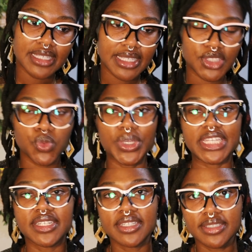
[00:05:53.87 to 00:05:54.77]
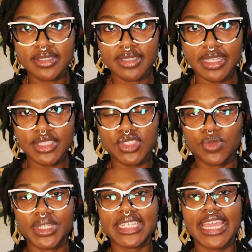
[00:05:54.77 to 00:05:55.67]
it's weak. And
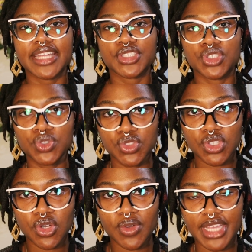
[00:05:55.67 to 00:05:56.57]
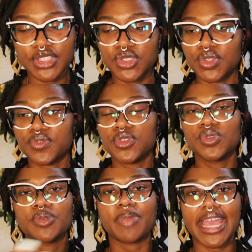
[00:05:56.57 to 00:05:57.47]
so it can't do so, and so the
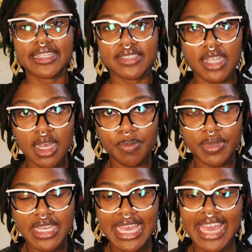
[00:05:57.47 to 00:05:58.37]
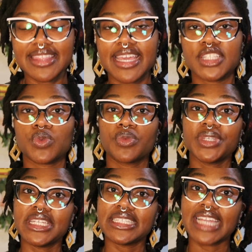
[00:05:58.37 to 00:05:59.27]
fluid backs up, and that is what
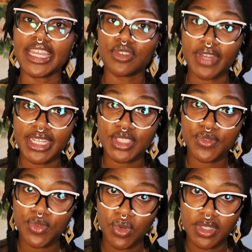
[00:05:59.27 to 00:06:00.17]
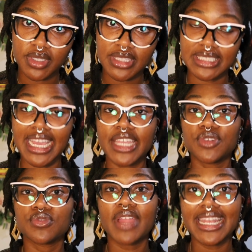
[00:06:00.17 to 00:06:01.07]
we need diuretics for. The
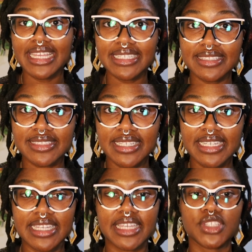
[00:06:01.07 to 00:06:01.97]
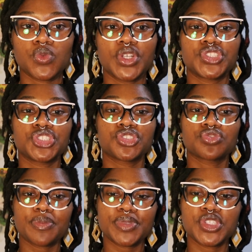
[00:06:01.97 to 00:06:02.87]
diuretics is what
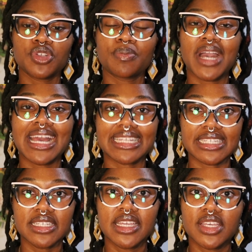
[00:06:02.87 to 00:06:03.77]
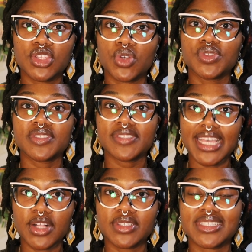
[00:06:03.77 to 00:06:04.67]
strips your body, those
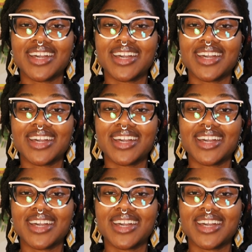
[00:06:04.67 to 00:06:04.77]
cells,